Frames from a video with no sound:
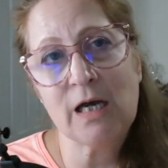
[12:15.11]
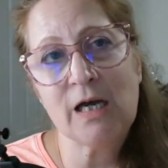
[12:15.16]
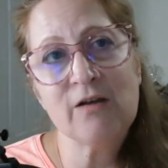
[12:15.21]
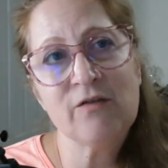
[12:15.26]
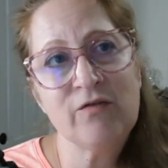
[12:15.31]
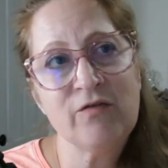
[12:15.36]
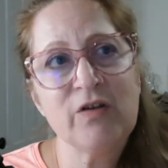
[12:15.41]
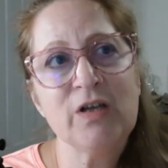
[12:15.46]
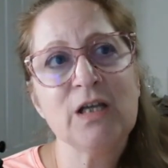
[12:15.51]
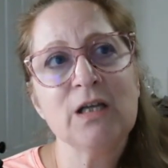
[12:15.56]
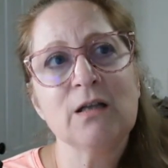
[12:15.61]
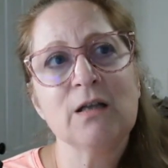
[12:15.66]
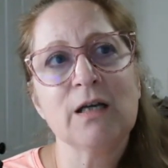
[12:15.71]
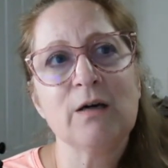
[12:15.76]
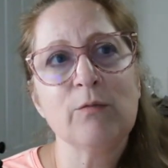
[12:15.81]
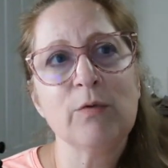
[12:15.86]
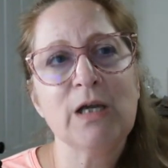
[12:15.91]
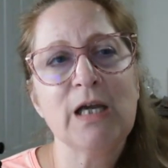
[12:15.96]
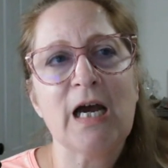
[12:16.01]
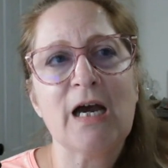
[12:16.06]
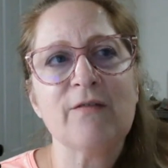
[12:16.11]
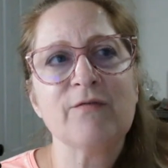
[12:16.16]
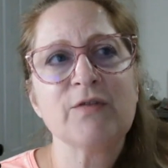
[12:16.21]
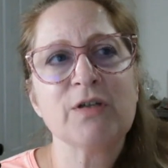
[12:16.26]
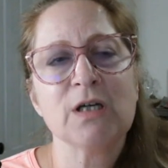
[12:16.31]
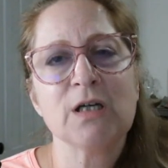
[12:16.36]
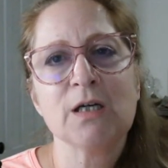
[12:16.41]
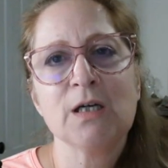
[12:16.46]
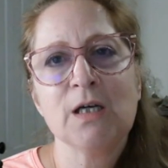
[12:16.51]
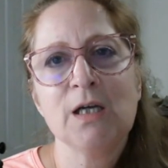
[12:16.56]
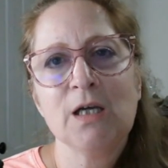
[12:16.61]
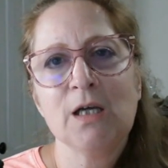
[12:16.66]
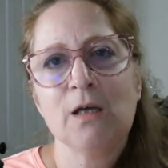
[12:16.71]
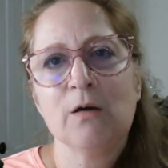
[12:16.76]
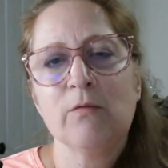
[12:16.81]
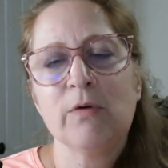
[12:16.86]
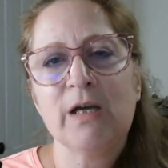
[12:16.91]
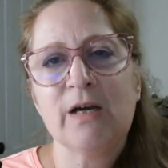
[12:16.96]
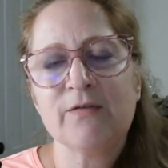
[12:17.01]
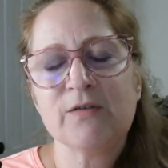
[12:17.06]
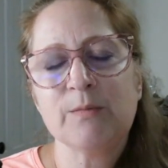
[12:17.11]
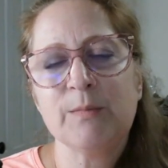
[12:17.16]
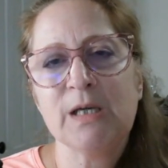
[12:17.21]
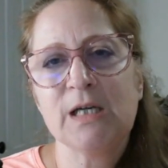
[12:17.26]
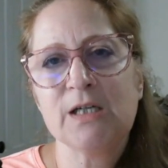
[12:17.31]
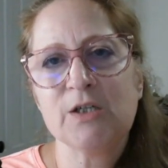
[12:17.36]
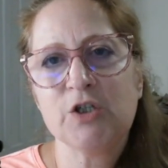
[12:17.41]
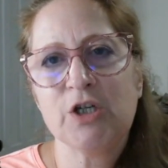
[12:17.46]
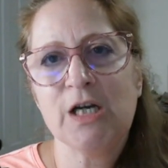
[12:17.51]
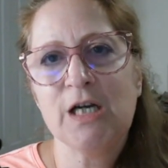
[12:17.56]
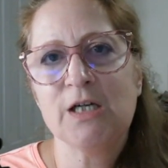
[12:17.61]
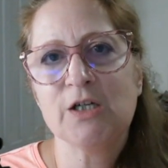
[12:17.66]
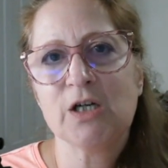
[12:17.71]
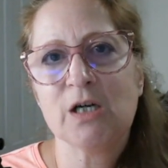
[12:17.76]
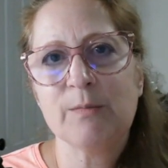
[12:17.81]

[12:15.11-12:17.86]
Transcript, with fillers: I feel that we have to, we have to make a change.